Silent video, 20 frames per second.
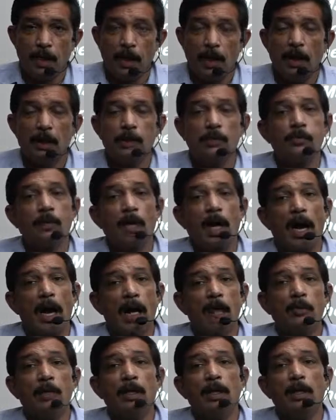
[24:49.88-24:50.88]
it
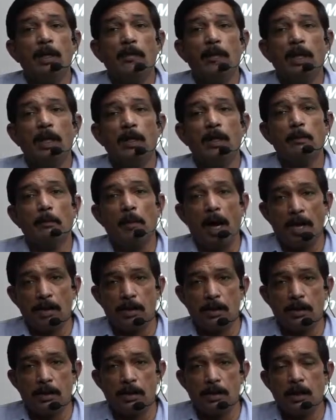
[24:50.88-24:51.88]
had been living in the
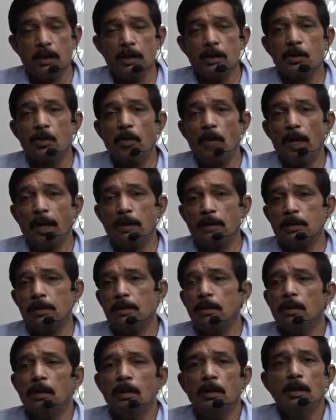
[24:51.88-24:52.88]
marshes. It's quite
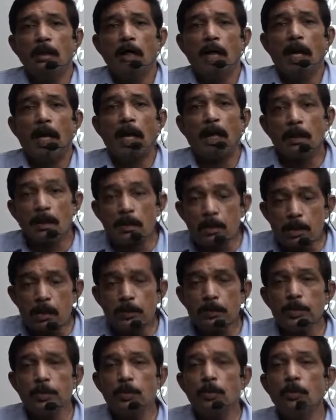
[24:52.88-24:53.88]

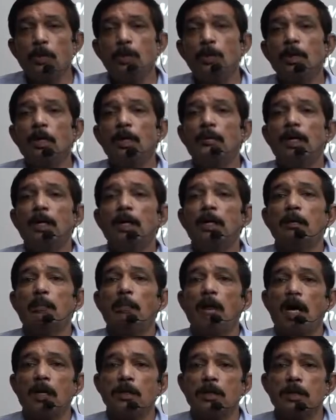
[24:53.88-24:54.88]
accustomed to living in the
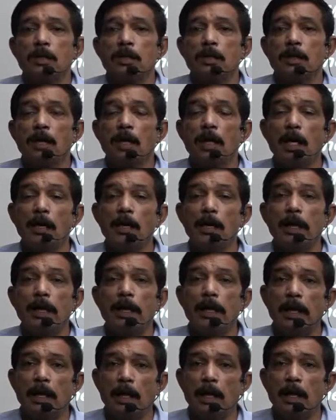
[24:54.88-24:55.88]
marshes. Right
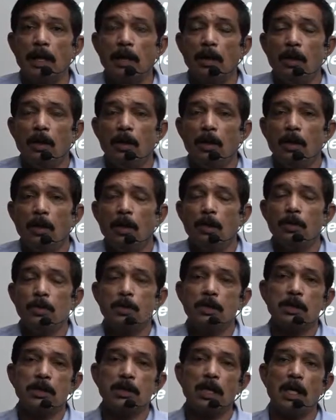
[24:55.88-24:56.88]
here, you
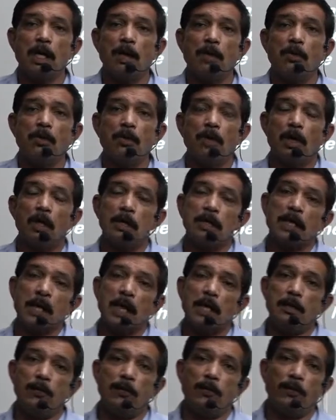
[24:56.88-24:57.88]
just have a
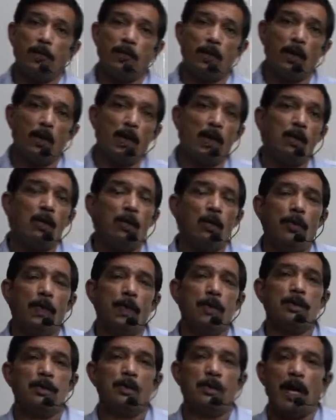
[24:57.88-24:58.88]
tile floor, nowhere
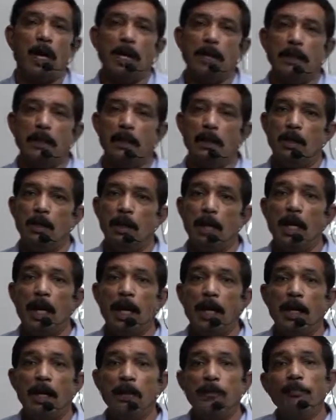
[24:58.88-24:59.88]
to hide,
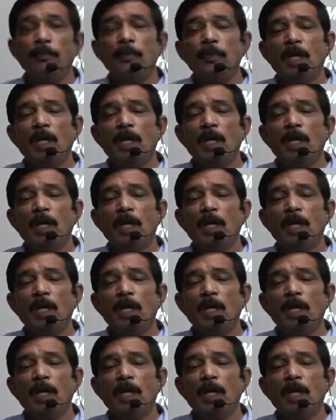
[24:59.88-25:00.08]
and